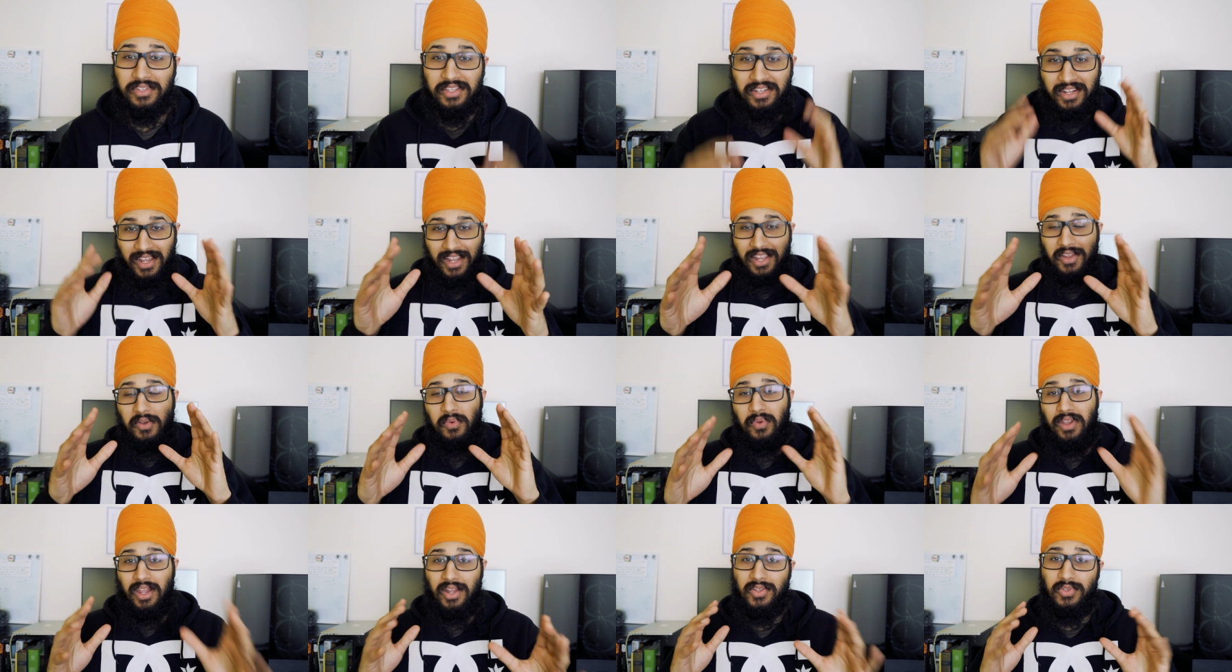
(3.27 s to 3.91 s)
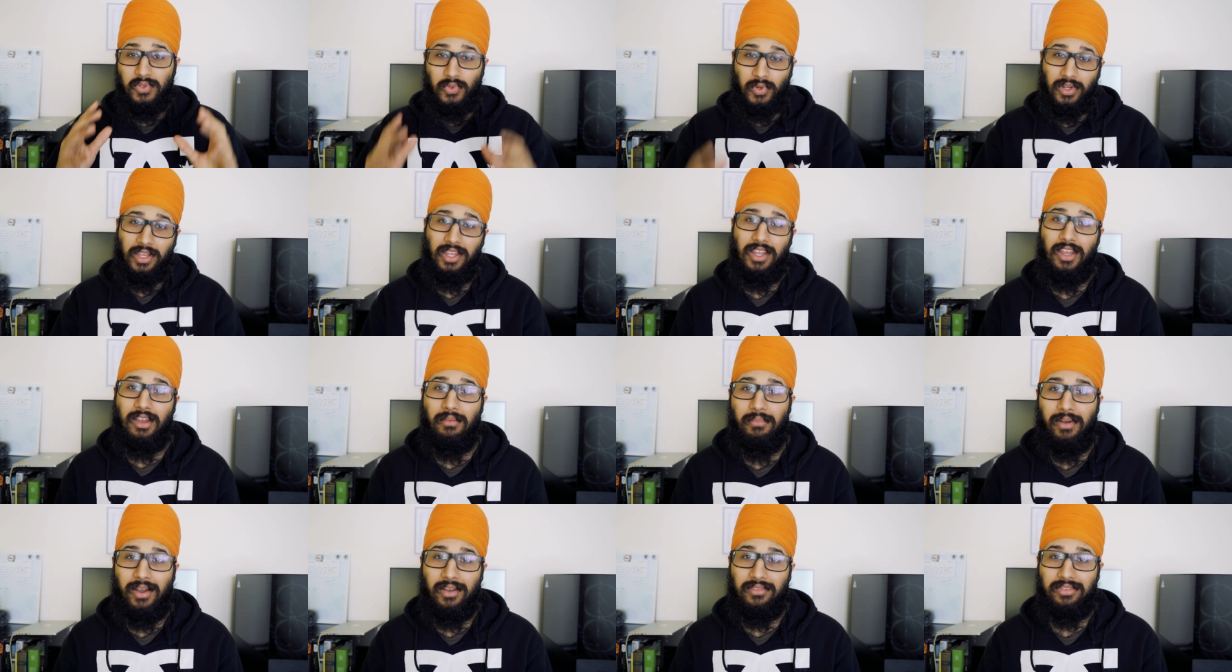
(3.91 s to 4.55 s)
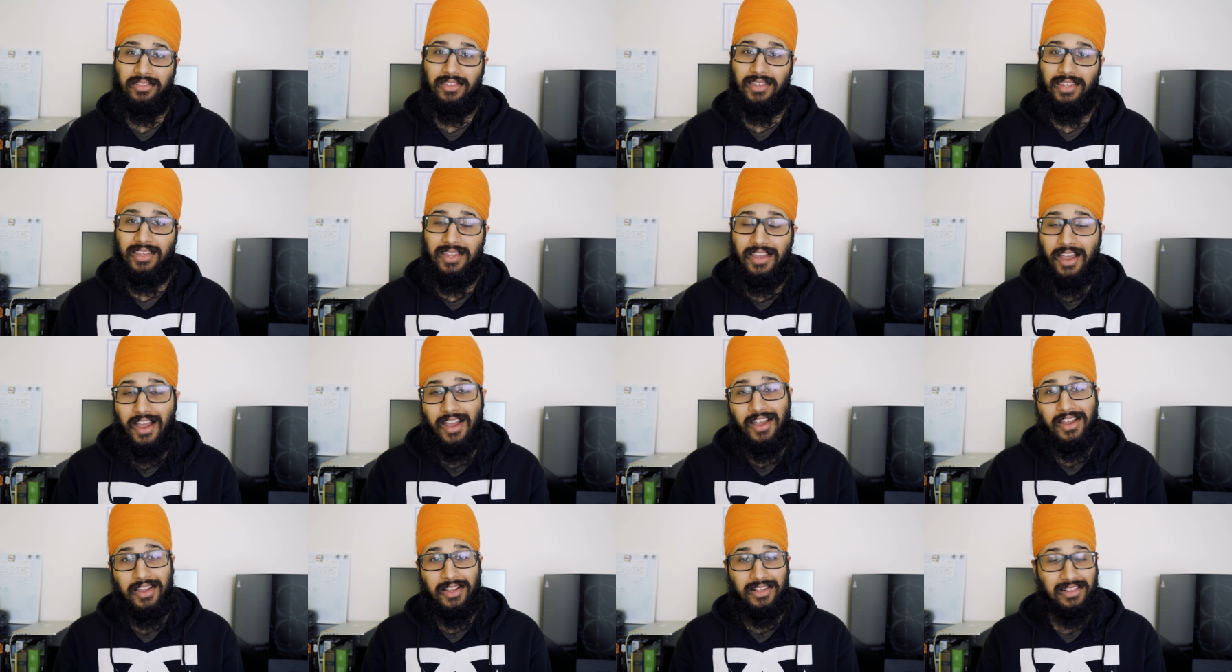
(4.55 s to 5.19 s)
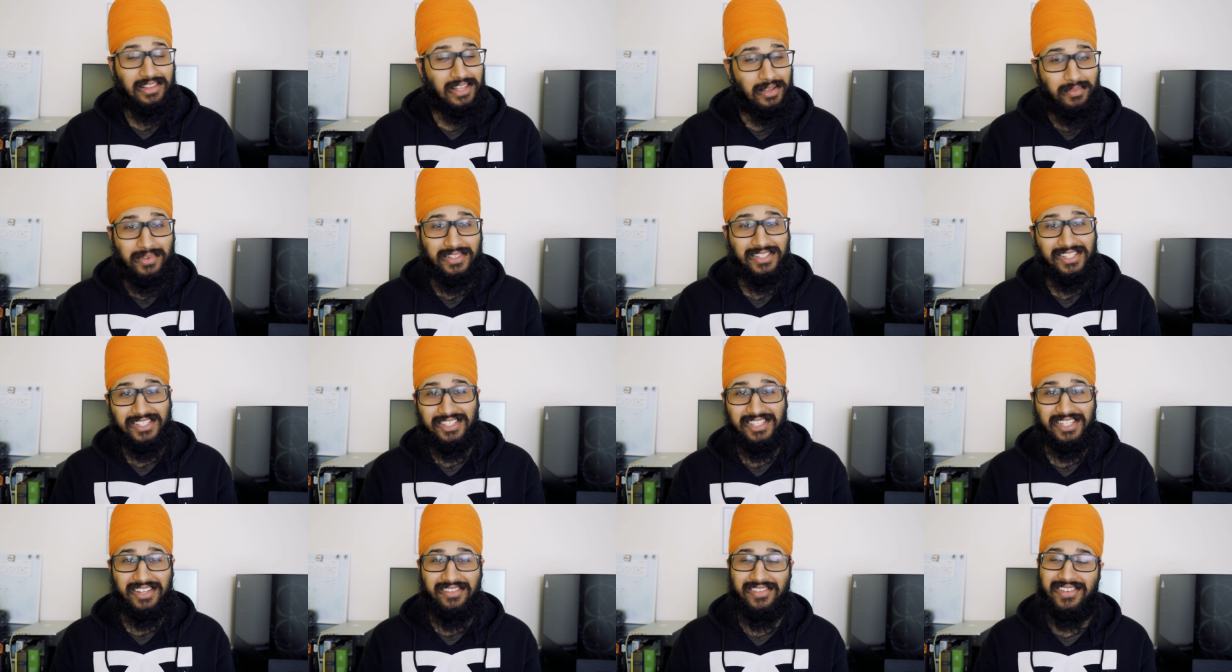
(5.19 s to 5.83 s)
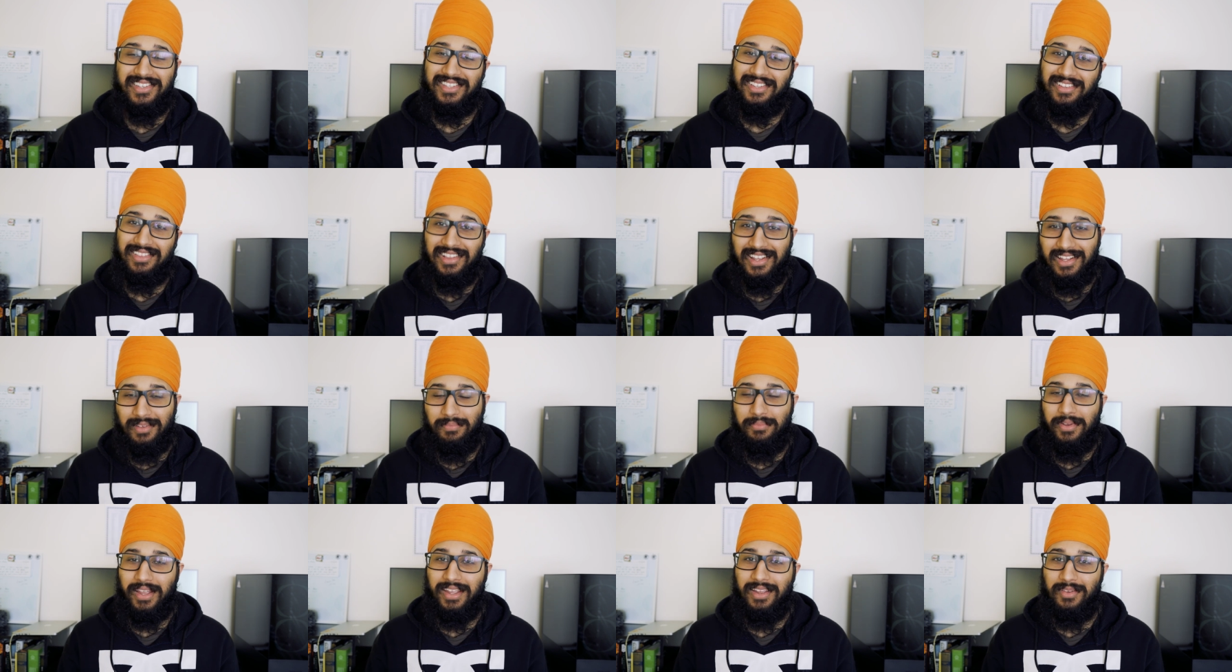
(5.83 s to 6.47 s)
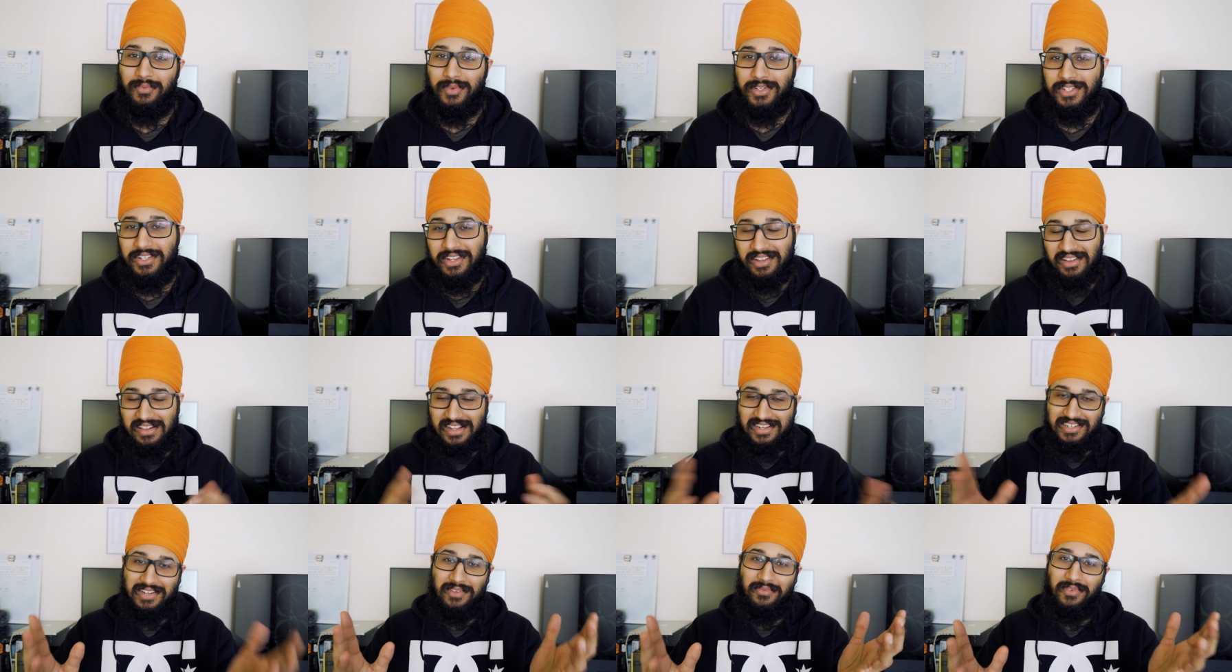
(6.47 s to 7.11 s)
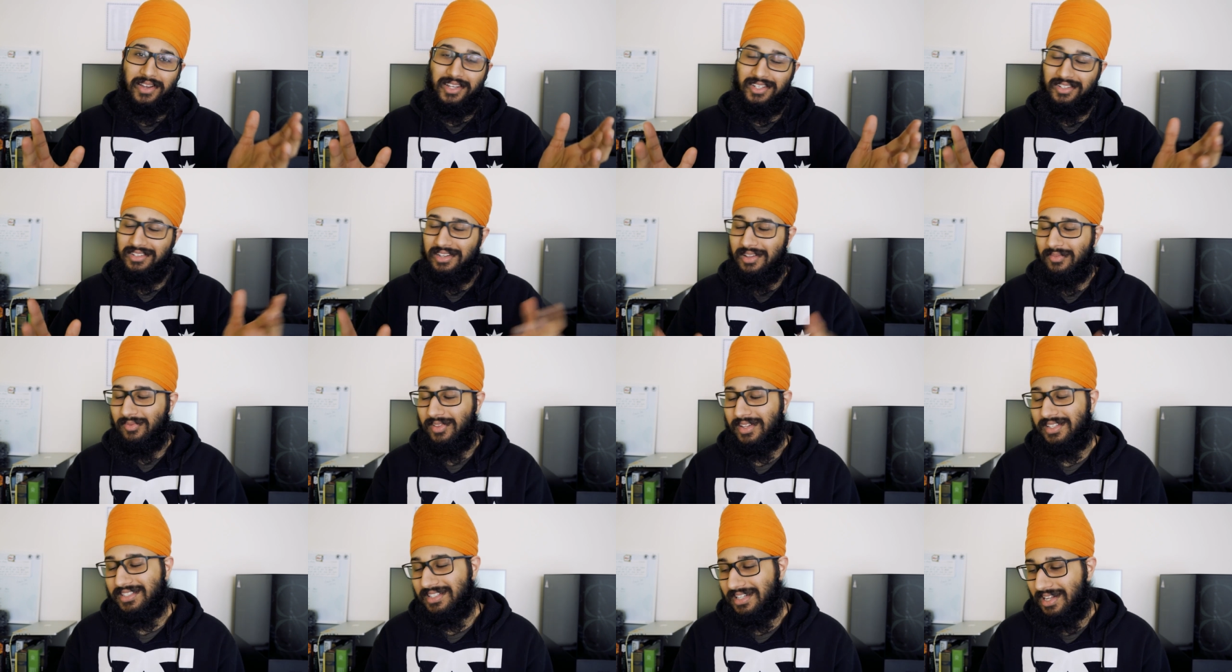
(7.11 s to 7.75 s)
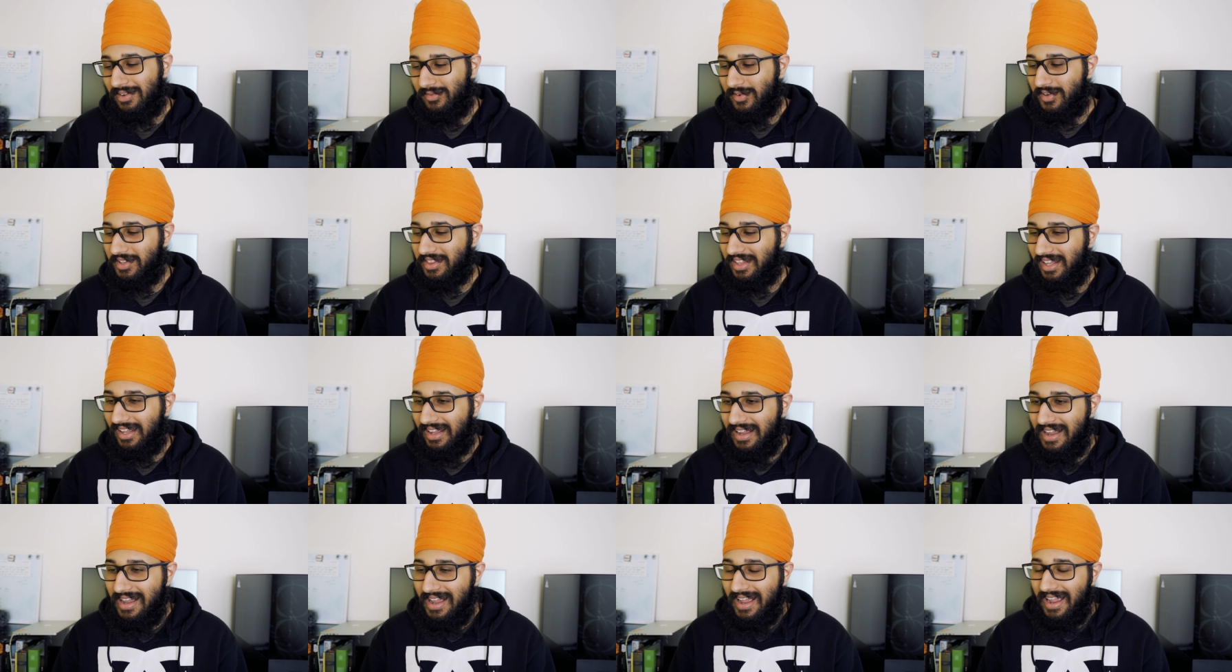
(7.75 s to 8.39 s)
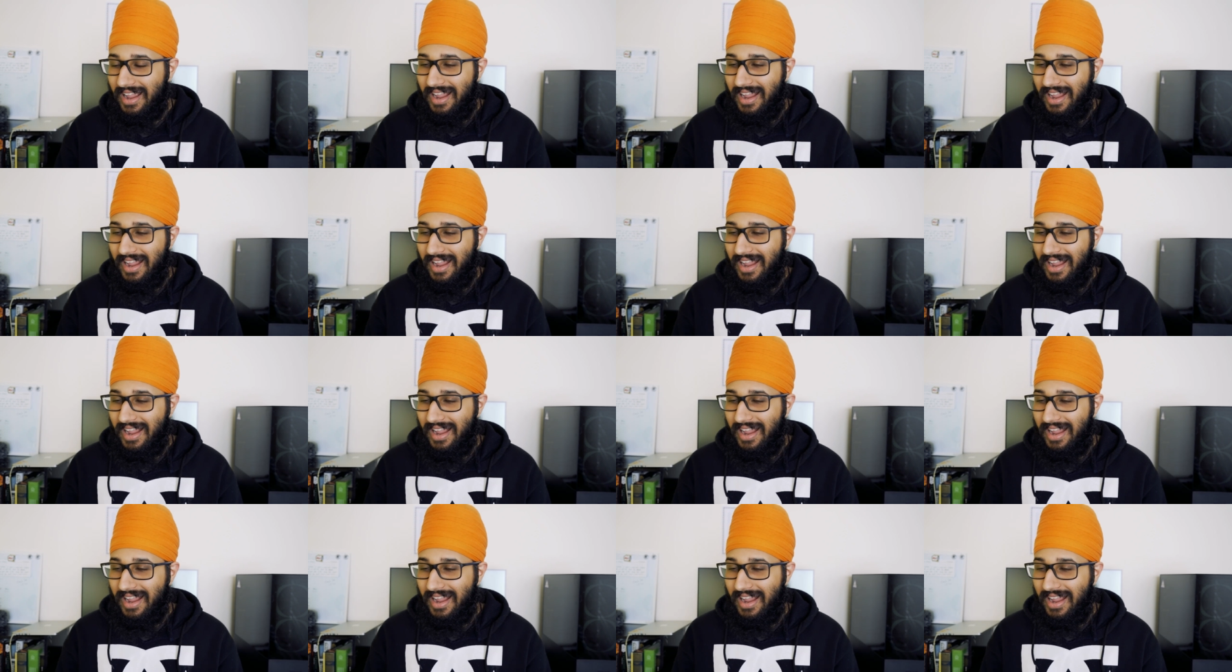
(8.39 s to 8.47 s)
Today we are talking about the limited series Clickbait, which you can actually find on Netflix and everything,